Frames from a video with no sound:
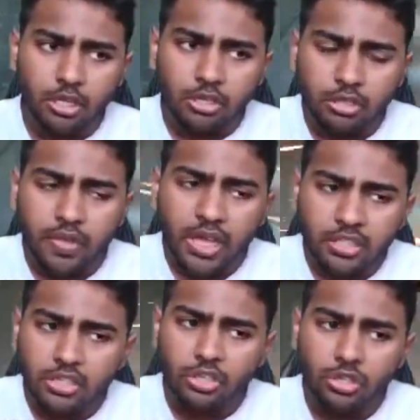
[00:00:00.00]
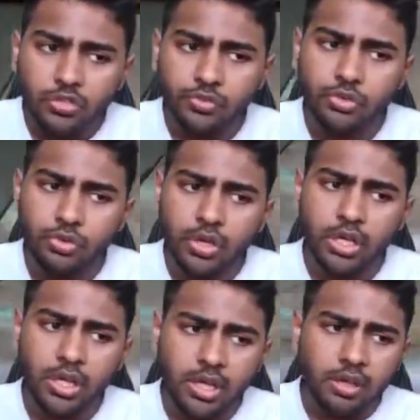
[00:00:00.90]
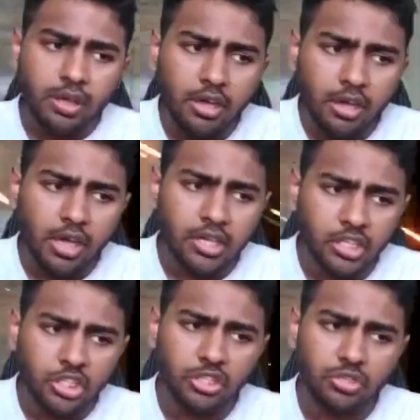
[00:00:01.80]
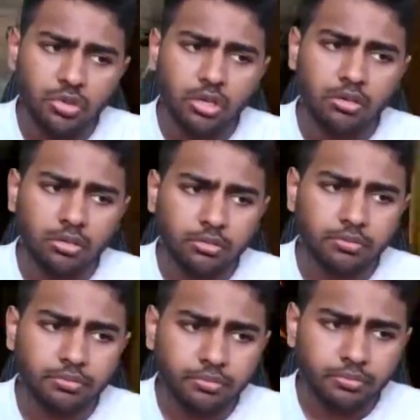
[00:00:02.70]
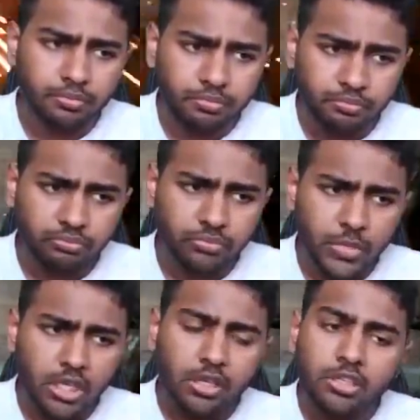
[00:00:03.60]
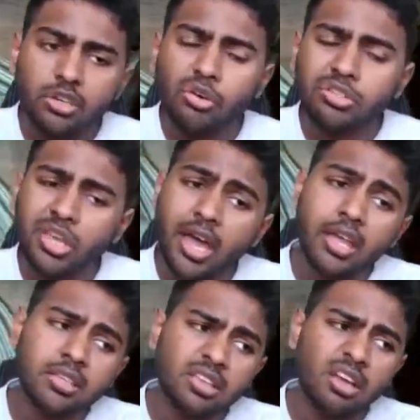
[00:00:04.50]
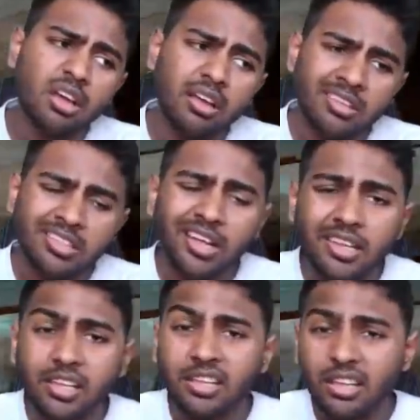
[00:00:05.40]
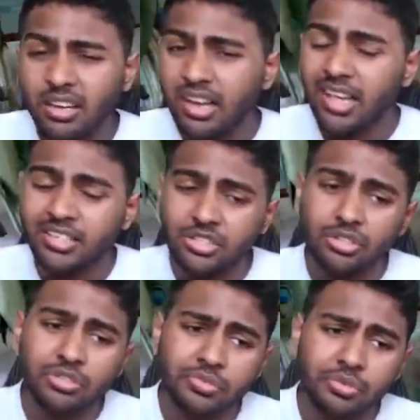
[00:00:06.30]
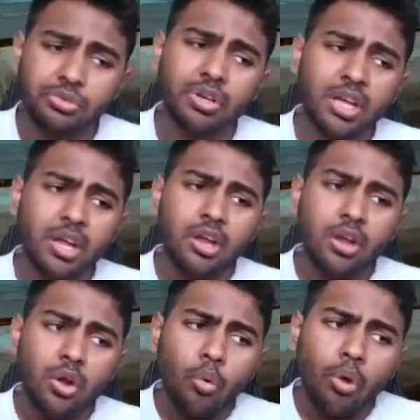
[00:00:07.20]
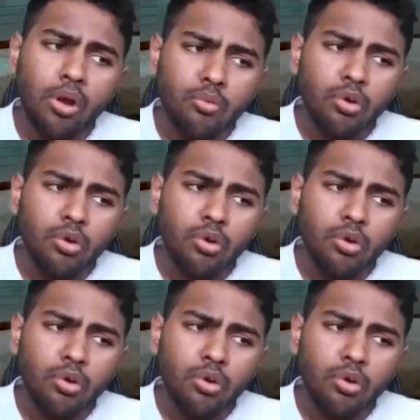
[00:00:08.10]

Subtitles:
So that's a useful addition as well. She also has a slightly less useful 1